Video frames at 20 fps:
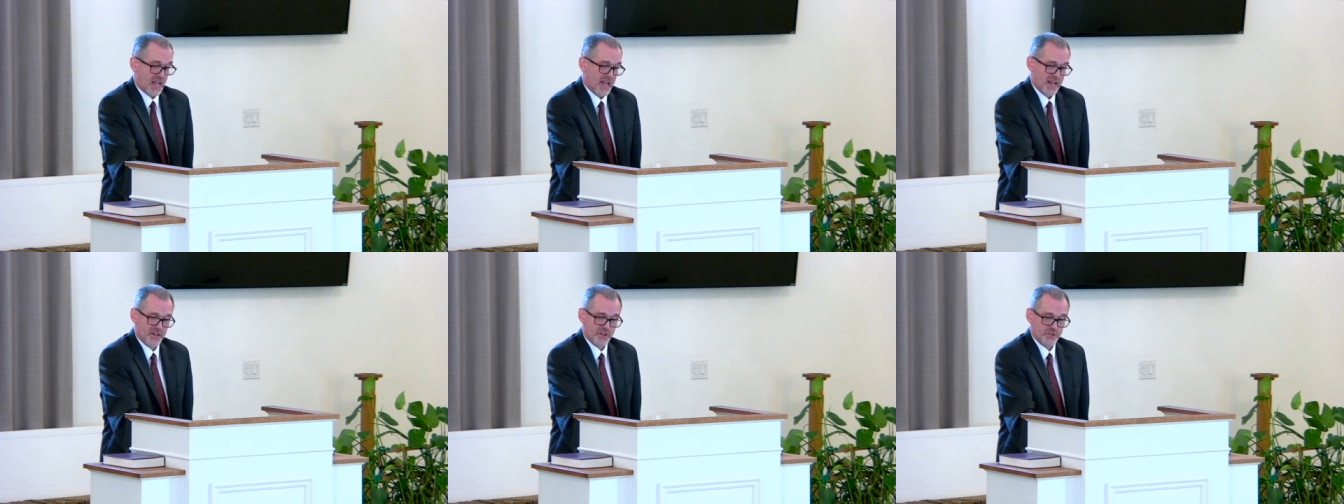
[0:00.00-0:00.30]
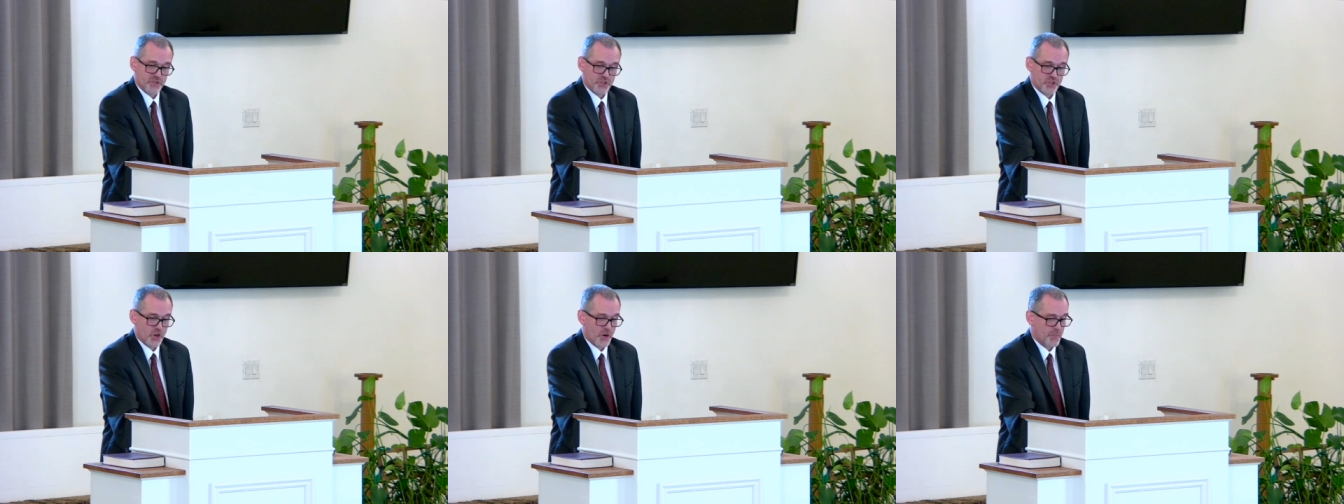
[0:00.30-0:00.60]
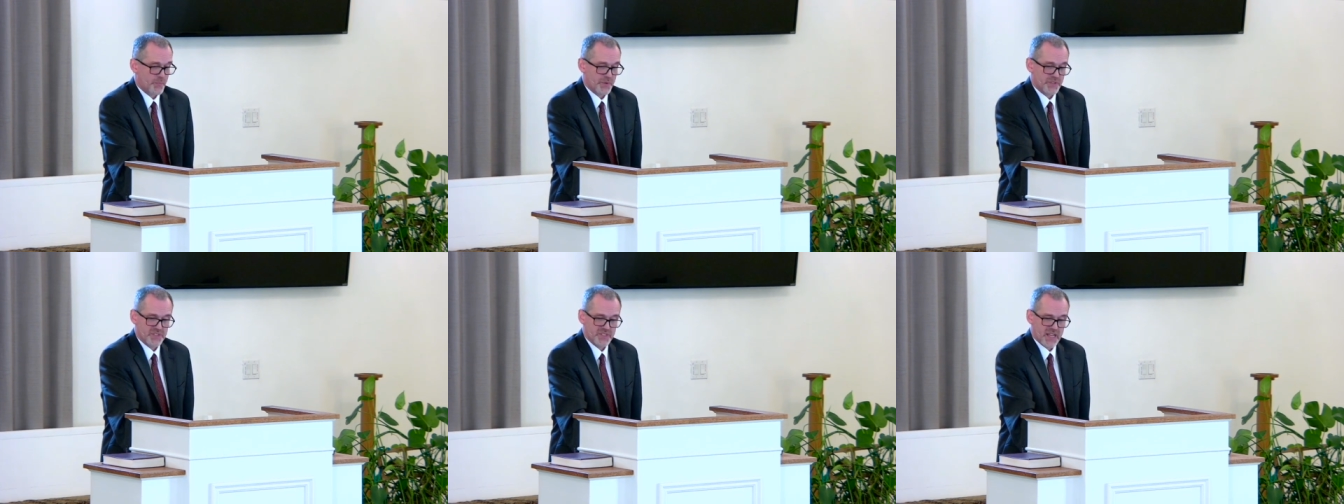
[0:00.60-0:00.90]
Iron
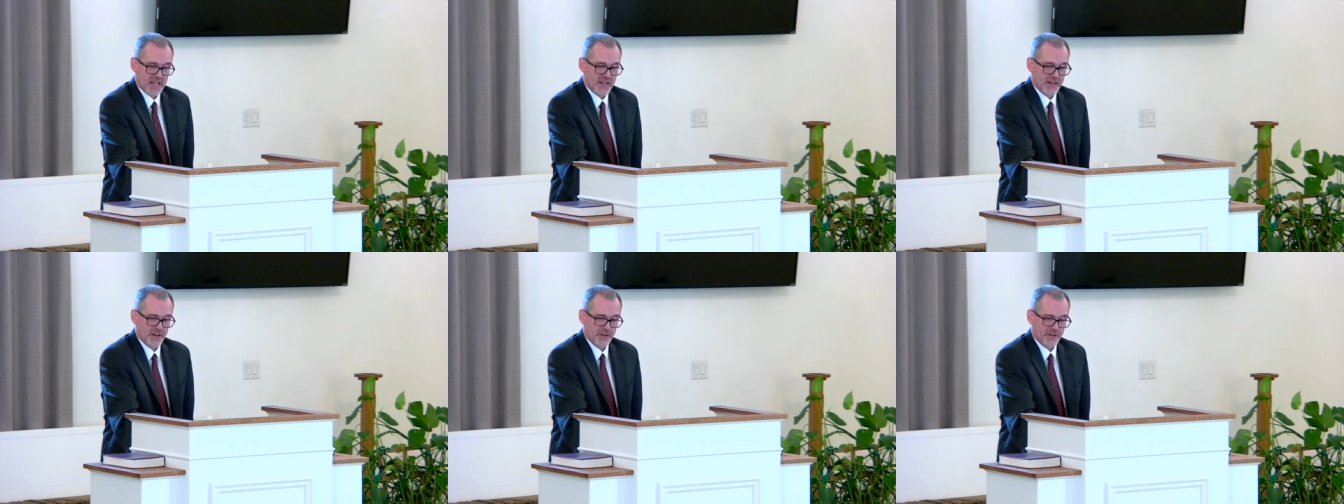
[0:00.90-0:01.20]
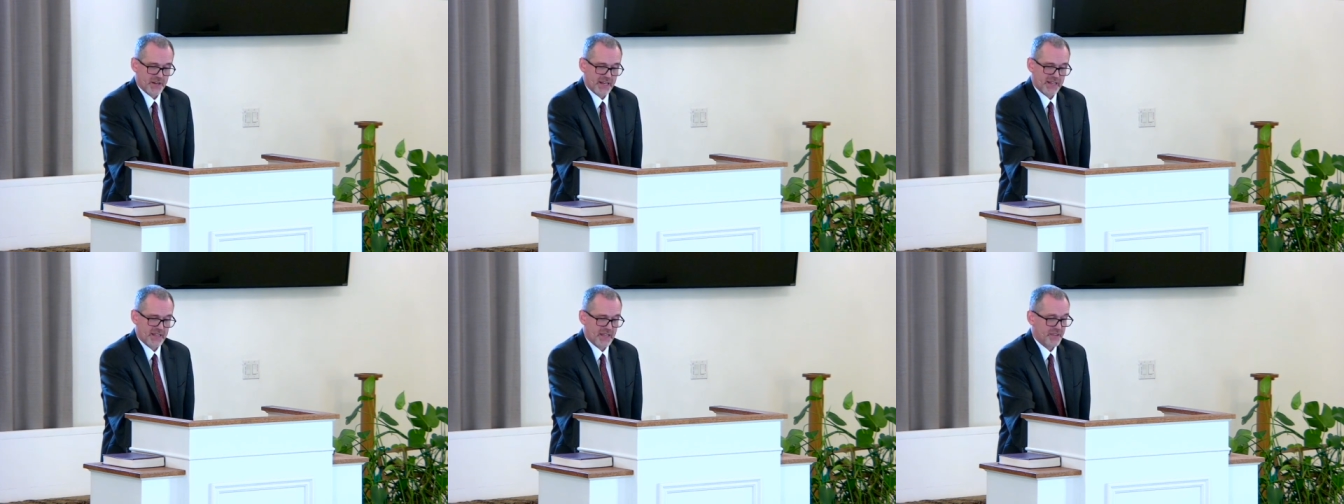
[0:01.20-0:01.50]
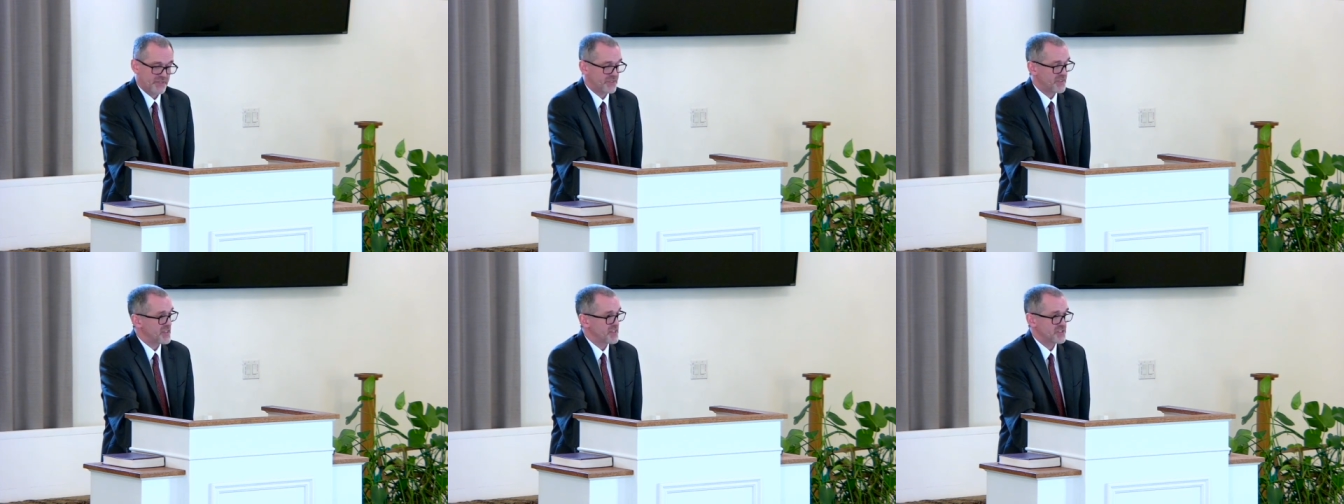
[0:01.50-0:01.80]
sharpens iron, I
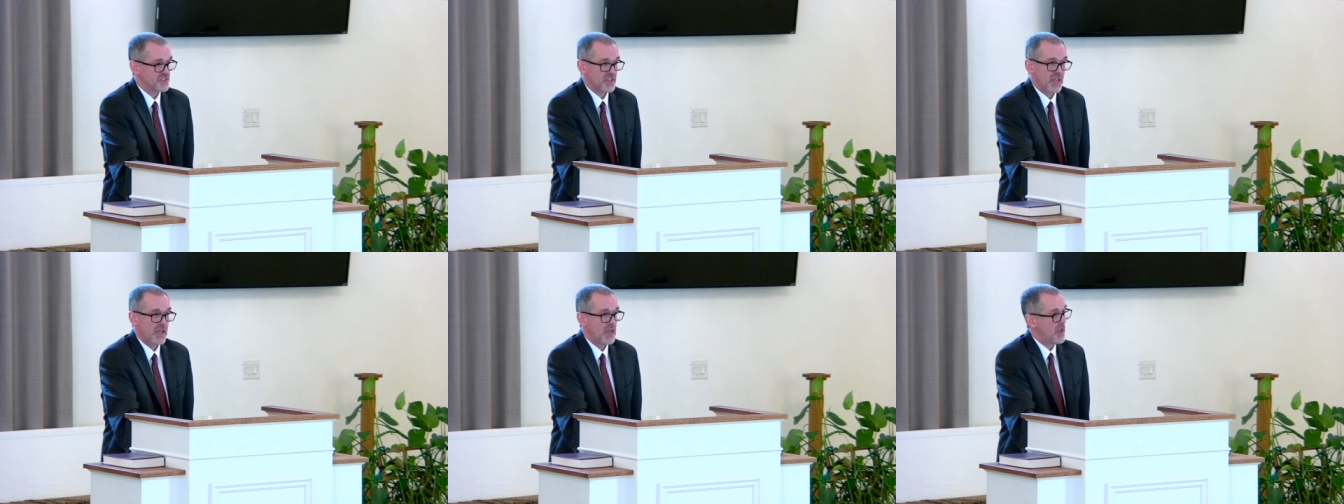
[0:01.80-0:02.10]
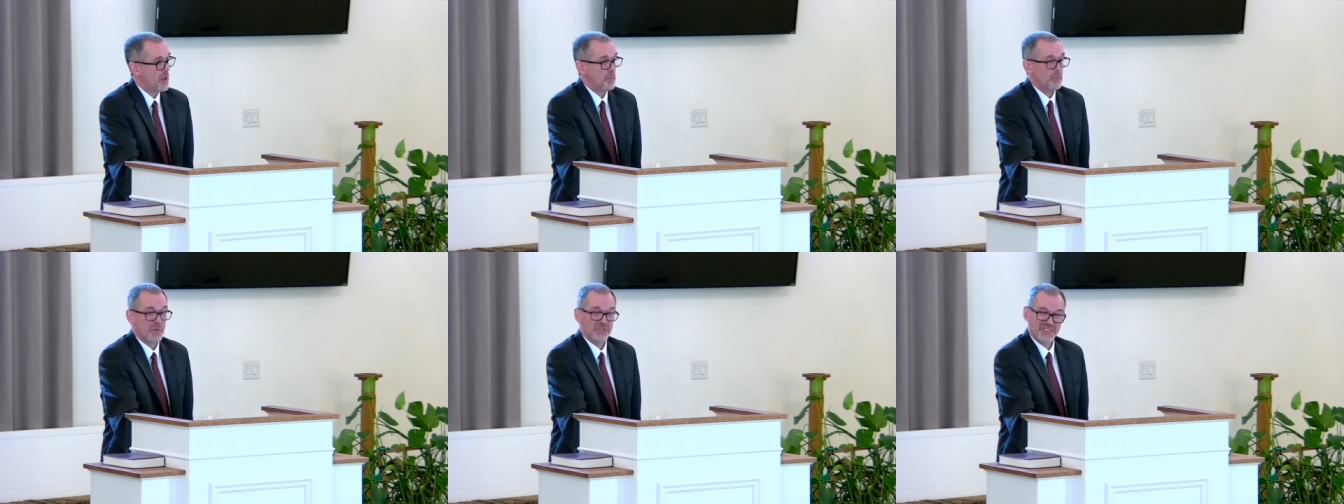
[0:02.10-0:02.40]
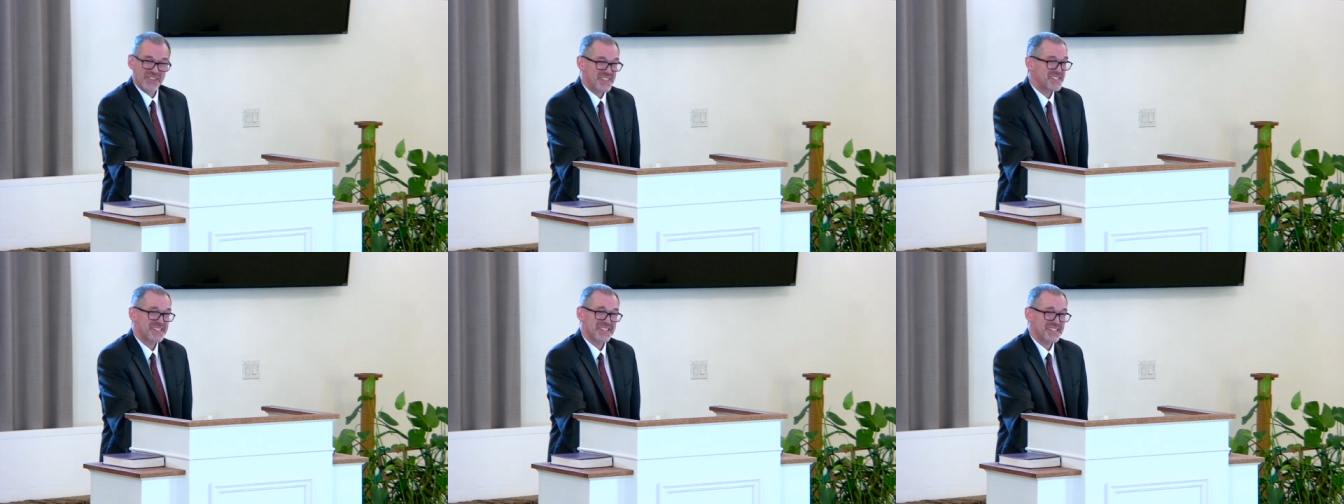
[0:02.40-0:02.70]
get this. But
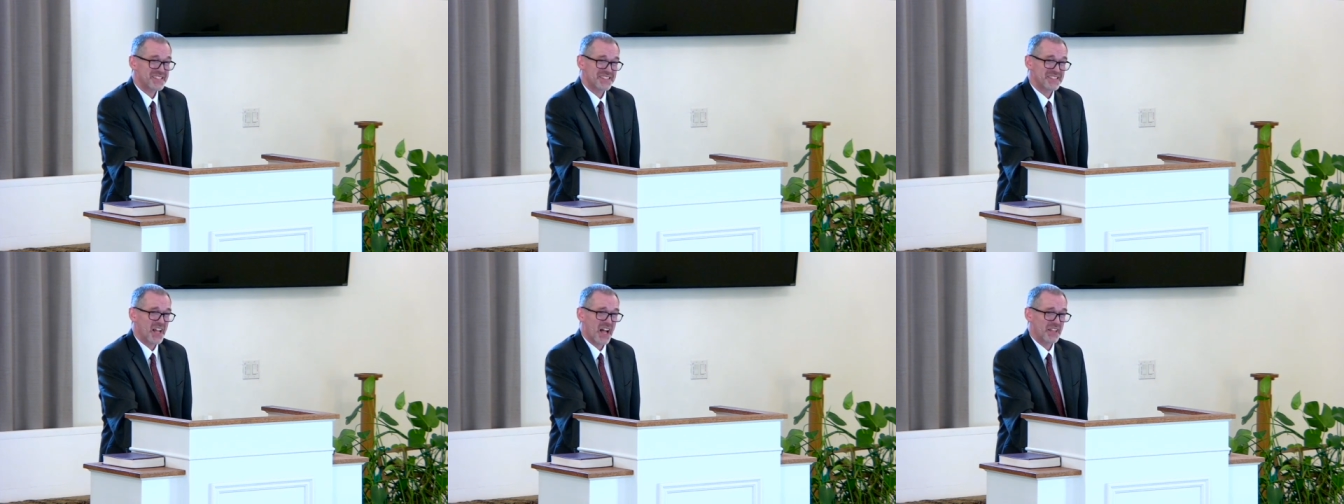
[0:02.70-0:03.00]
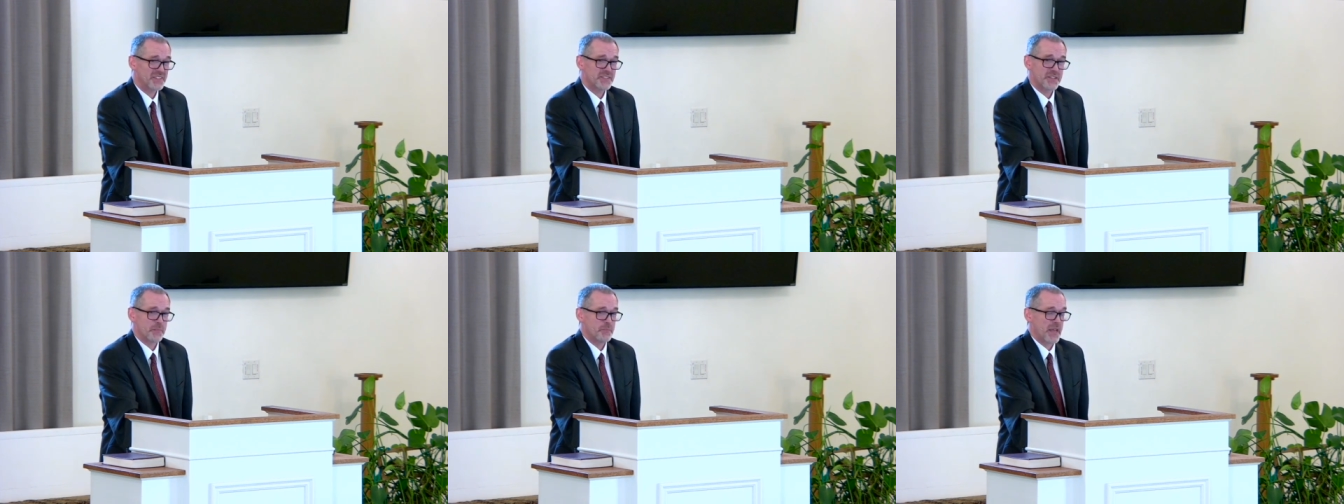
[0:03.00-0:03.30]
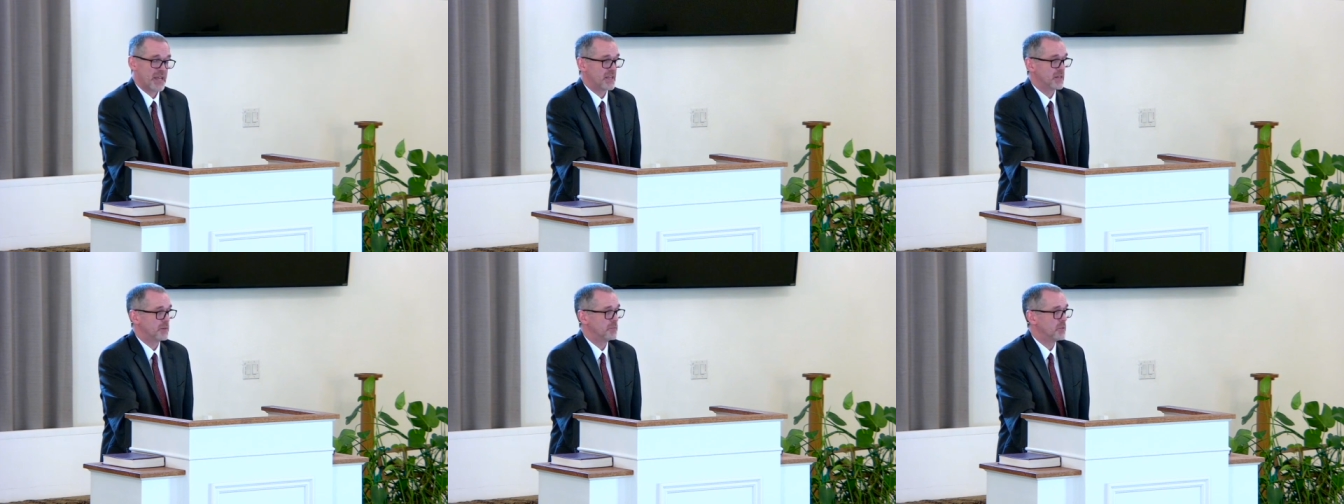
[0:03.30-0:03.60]
this is not
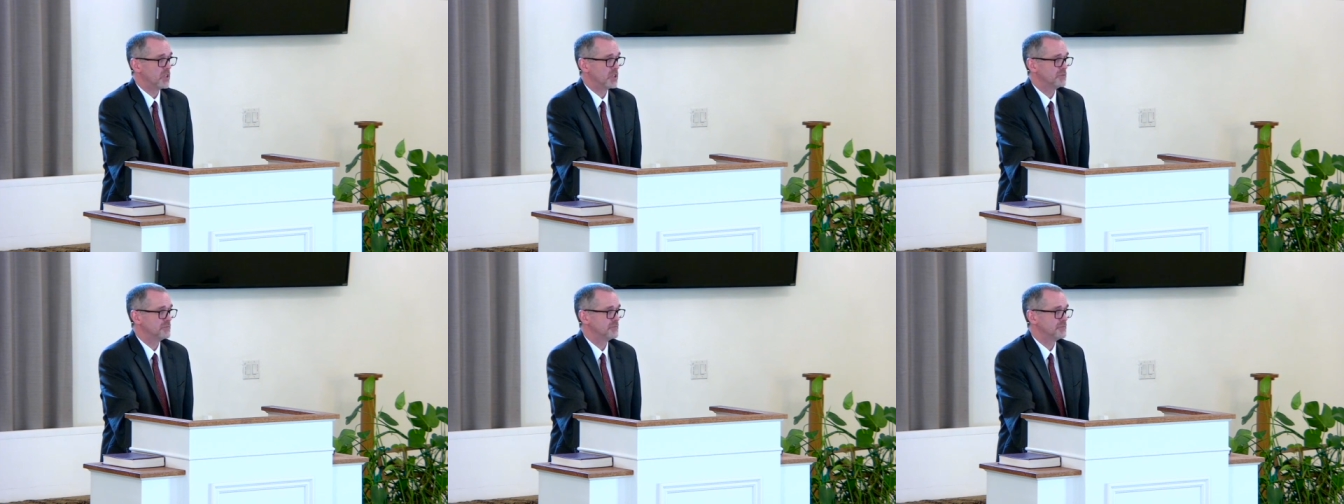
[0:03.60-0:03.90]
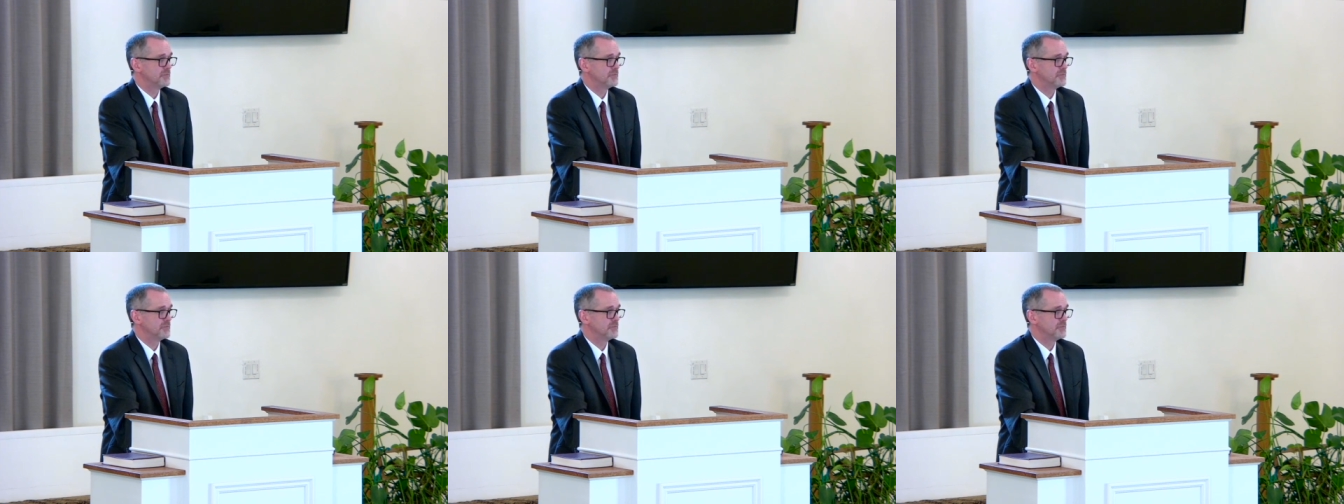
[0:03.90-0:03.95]
debatable.